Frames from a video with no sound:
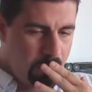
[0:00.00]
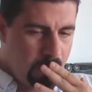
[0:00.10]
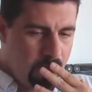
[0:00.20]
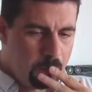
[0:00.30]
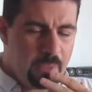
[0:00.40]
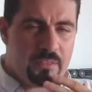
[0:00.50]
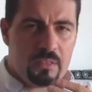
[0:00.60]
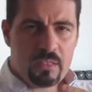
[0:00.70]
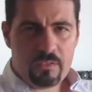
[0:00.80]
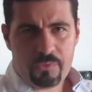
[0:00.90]
There are
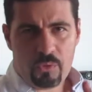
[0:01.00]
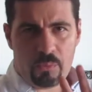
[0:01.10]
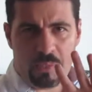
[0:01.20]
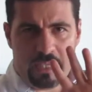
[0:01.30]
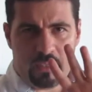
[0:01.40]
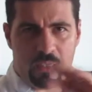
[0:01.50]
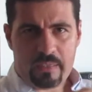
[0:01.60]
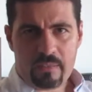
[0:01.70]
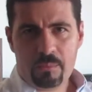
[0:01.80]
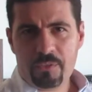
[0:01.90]
basically four main
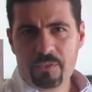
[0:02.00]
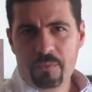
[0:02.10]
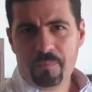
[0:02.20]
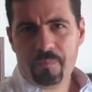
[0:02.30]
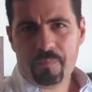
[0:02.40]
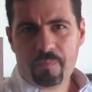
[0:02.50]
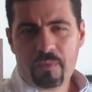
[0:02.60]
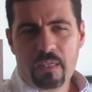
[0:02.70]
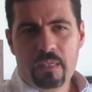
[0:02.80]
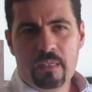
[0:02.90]
items,
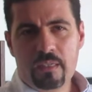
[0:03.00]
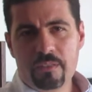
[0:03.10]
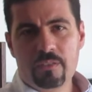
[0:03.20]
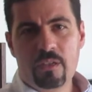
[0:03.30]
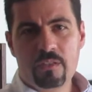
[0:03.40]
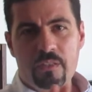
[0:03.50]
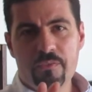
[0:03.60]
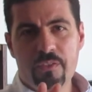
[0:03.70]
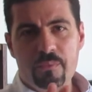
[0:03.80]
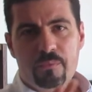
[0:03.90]
starting
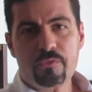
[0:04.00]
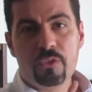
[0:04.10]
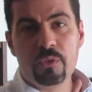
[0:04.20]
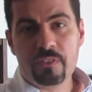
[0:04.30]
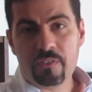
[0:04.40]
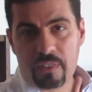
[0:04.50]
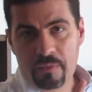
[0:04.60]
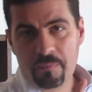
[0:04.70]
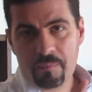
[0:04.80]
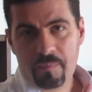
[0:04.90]
from fluency,
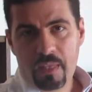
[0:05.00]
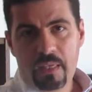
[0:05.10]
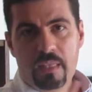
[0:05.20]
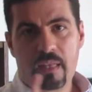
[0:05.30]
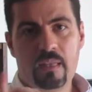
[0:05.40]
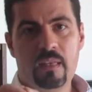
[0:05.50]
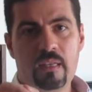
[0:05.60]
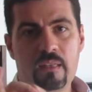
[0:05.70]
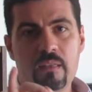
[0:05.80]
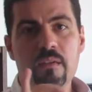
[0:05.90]

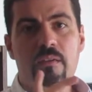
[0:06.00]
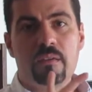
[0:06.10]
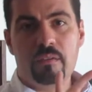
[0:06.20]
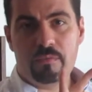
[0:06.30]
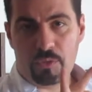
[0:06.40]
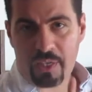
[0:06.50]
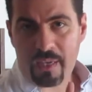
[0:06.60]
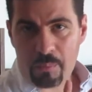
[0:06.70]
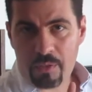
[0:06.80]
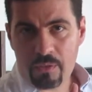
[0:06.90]
then
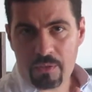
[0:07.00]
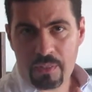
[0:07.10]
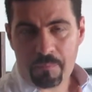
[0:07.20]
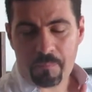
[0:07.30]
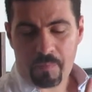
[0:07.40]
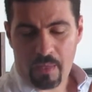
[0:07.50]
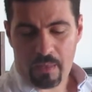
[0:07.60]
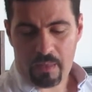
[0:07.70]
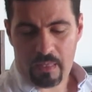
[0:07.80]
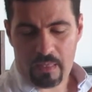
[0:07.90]
vocabulary,
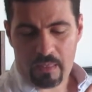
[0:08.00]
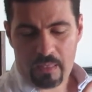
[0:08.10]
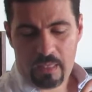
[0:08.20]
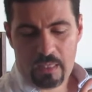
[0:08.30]
then